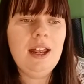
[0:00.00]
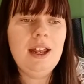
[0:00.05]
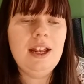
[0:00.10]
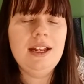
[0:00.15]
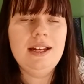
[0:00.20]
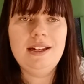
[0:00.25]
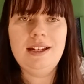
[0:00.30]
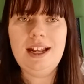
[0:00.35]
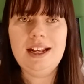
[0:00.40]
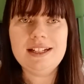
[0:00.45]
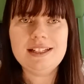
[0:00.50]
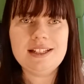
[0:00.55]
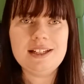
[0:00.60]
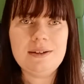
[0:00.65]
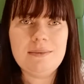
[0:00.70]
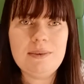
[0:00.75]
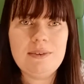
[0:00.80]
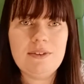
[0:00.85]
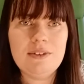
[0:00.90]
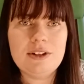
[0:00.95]
Next
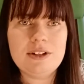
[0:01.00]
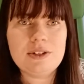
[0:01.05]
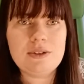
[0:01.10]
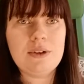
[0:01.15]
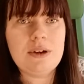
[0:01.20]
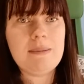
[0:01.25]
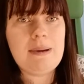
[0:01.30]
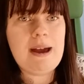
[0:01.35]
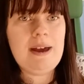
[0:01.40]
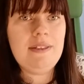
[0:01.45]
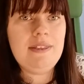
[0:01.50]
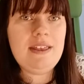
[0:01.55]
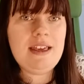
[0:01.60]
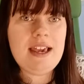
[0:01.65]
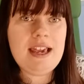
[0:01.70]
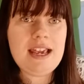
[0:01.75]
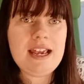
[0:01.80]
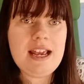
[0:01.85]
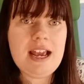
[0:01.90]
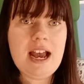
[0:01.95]
up, we've got to talk about
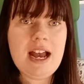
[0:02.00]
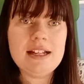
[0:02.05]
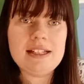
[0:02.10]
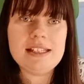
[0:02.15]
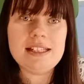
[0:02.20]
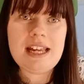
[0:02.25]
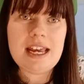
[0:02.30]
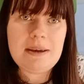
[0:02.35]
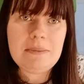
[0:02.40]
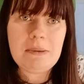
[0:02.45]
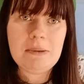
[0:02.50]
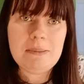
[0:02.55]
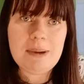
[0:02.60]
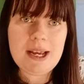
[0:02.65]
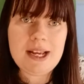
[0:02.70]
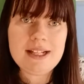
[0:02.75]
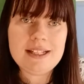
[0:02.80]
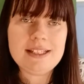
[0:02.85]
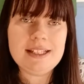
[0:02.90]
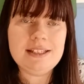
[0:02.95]
the
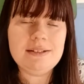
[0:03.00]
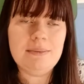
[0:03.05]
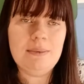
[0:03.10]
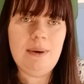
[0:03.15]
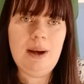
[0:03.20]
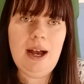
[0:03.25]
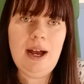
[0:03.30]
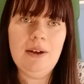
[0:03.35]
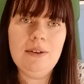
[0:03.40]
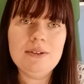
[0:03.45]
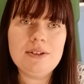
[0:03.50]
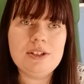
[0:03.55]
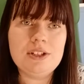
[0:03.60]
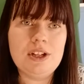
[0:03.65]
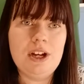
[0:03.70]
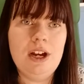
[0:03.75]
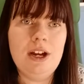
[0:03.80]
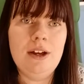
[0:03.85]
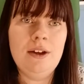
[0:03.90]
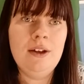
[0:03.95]
Stablemates as well.
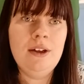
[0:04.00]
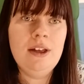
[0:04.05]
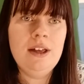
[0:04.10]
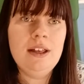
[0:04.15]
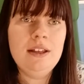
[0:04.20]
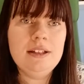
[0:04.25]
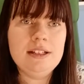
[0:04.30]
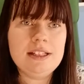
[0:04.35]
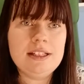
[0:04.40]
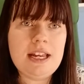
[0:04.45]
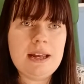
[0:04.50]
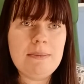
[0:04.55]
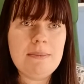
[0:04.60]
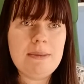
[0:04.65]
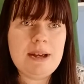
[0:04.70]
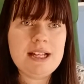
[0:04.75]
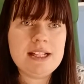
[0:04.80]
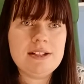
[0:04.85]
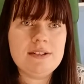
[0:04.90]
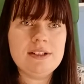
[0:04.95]
So
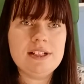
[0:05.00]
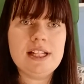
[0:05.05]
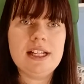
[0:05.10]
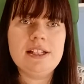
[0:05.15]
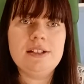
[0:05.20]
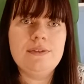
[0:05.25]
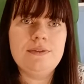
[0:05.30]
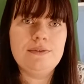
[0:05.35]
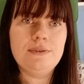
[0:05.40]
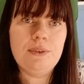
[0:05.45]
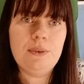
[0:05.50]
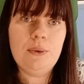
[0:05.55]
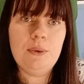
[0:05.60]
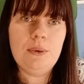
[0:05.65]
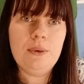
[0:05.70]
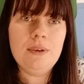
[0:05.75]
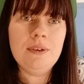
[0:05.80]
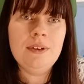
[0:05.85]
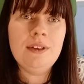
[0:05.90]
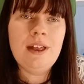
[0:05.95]
Stablemates are a set of
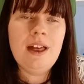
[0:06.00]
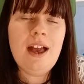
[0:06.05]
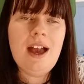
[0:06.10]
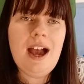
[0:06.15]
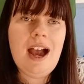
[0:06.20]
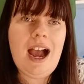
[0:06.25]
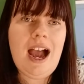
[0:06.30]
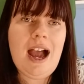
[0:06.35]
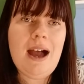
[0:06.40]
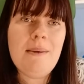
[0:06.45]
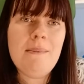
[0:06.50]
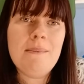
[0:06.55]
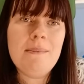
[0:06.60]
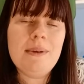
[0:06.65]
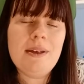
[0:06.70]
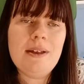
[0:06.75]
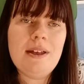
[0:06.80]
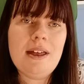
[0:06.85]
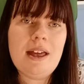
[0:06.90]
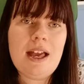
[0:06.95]
4.
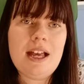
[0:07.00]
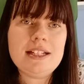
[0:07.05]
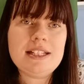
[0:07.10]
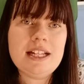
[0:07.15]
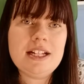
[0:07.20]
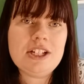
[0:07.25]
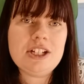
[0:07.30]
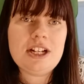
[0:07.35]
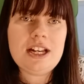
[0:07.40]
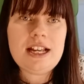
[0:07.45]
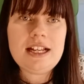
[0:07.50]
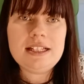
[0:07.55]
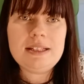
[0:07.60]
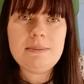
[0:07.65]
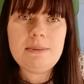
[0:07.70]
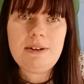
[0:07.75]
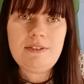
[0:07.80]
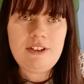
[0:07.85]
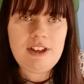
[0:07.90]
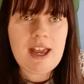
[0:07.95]
Essentially, it's a
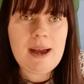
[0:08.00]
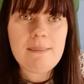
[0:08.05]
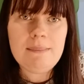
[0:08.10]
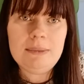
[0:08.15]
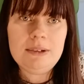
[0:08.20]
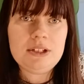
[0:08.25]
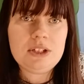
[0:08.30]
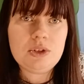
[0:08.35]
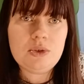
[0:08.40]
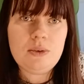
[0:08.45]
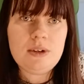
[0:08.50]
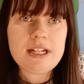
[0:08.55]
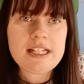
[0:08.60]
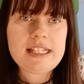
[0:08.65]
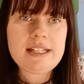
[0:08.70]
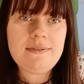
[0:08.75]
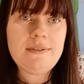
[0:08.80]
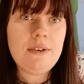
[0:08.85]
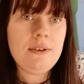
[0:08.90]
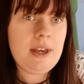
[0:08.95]
bit of a gambler's choice
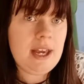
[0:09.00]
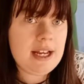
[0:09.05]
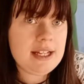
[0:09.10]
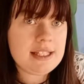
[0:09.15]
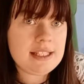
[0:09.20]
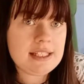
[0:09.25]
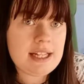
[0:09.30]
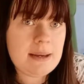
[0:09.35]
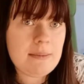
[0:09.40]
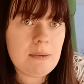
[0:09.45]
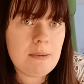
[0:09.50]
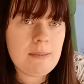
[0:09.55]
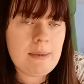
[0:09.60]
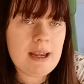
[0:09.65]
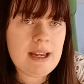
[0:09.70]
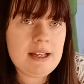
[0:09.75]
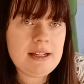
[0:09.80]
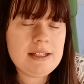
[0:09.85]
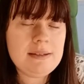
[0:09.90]
if you get a Stablemate